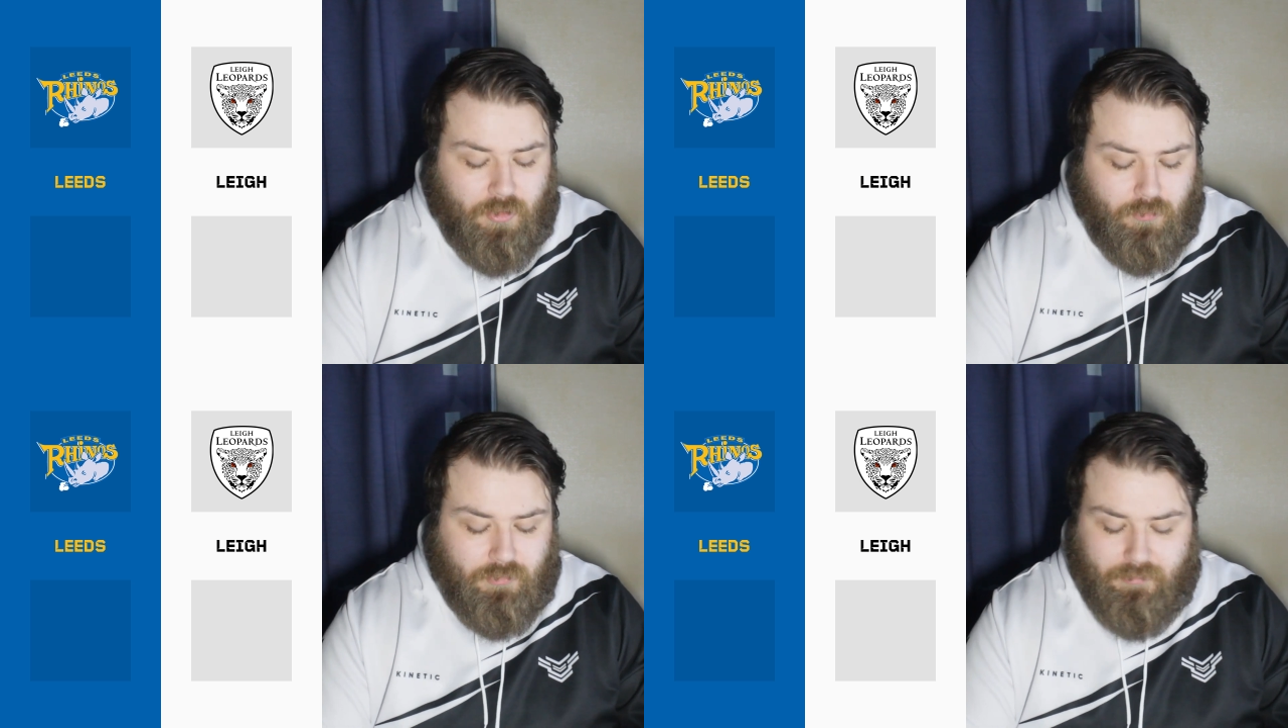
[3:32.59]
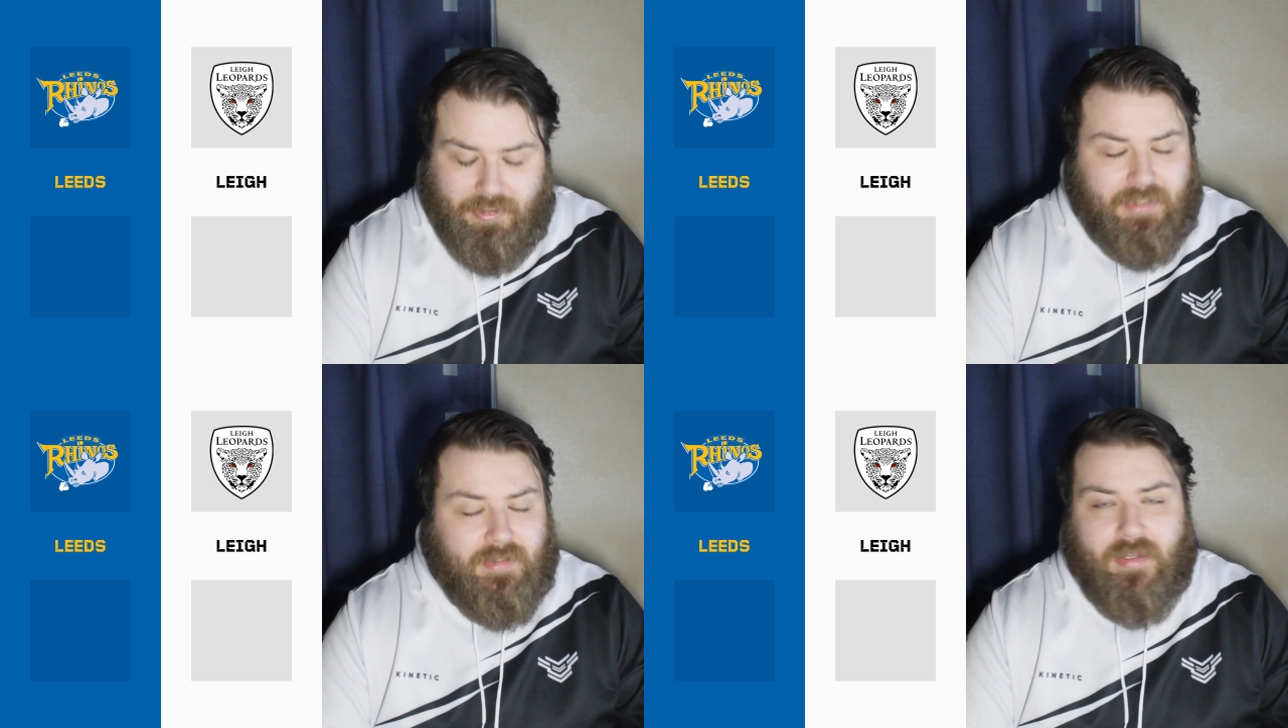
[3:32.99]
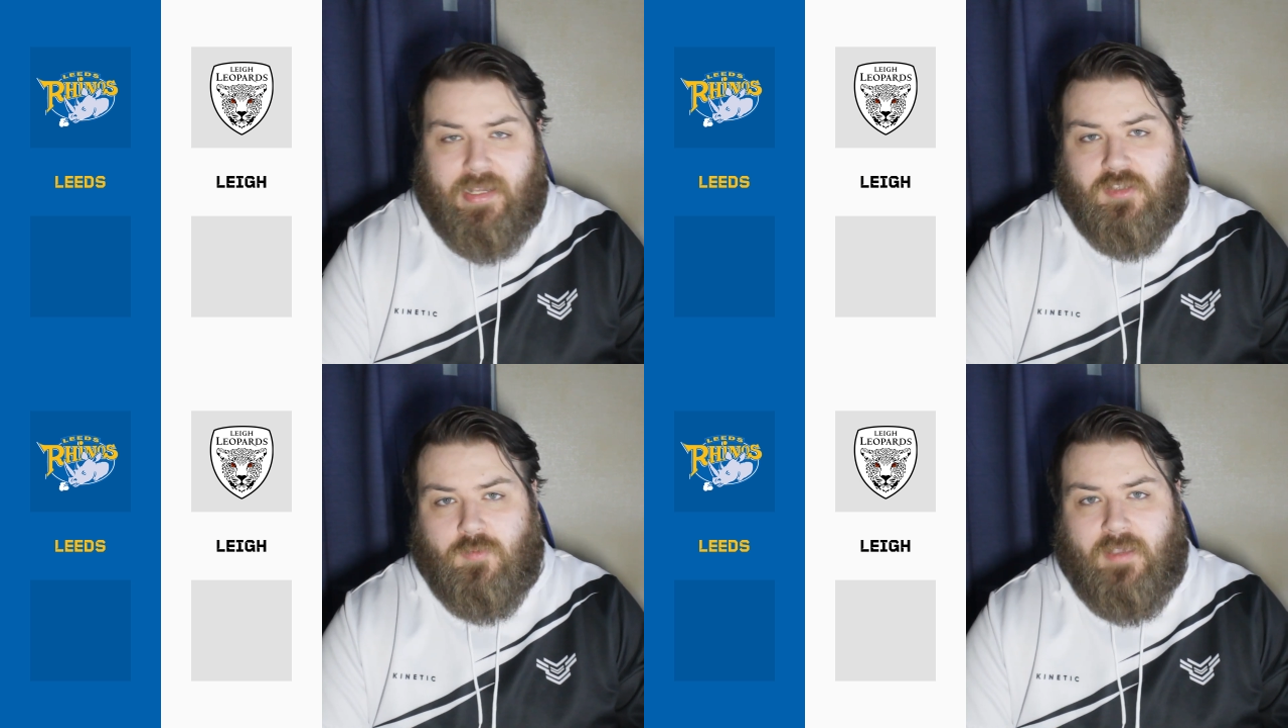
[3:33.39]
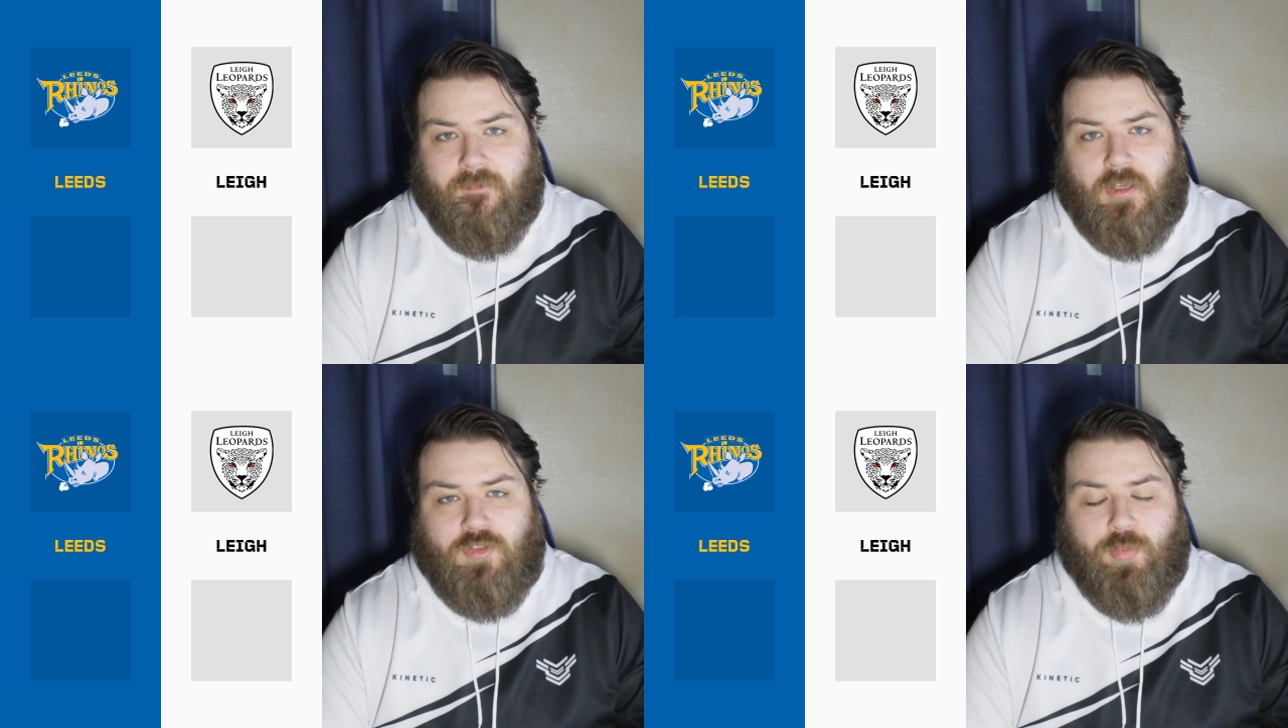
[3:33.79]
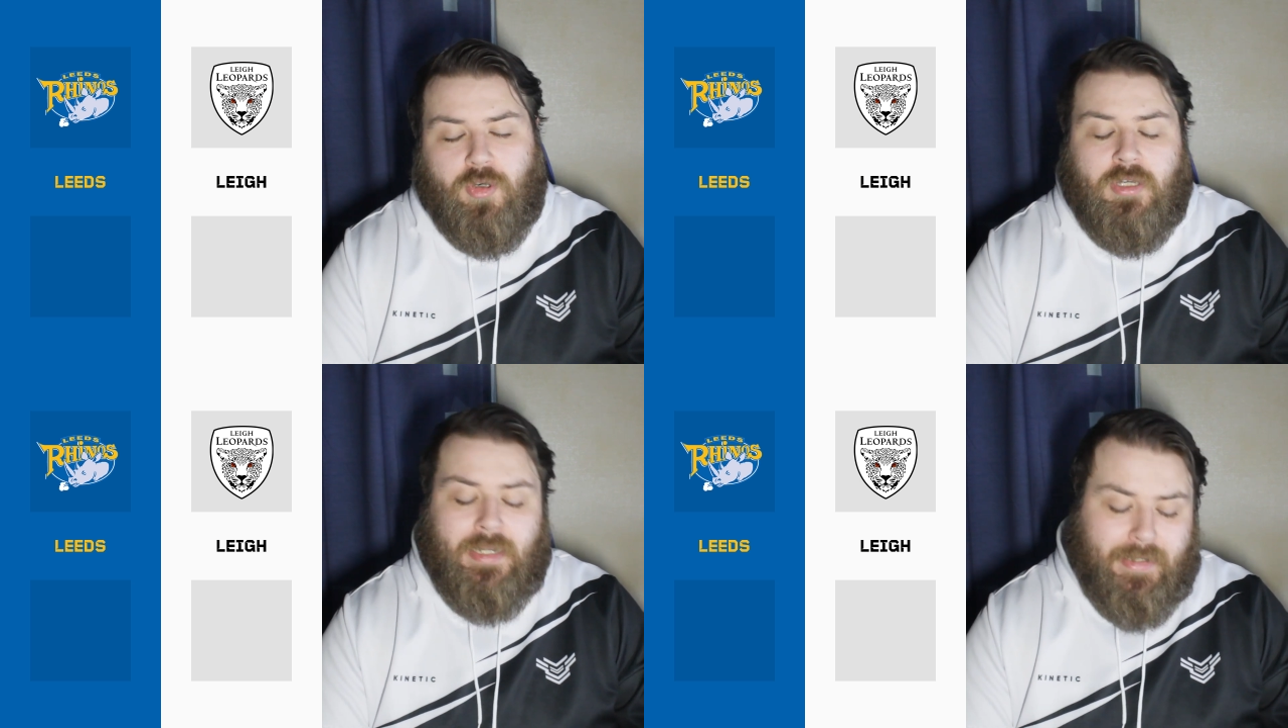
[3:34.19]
I know Leigh did it against Wakefield, but